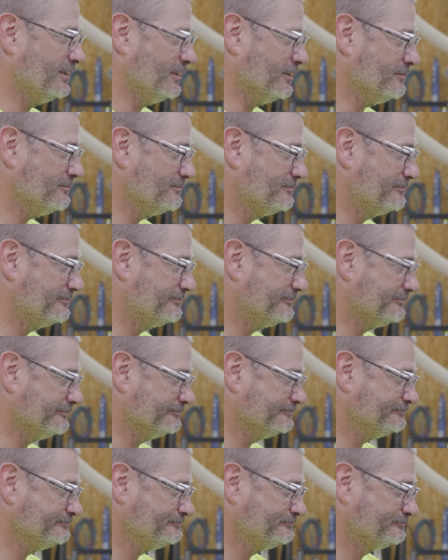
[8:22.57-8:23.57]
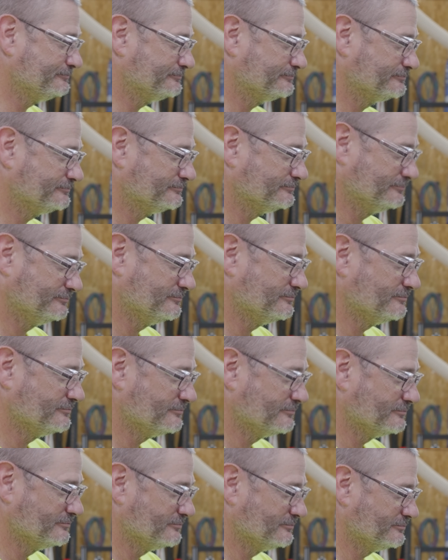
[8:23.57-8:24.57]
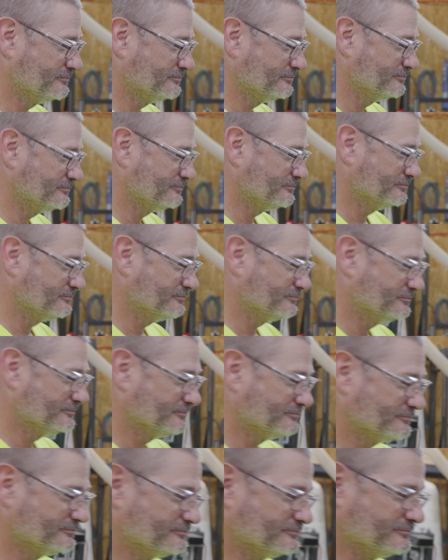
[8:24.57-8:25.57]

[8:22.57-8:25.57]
Yep. Mm -hmm. Oh, you got some Saunders Machine Works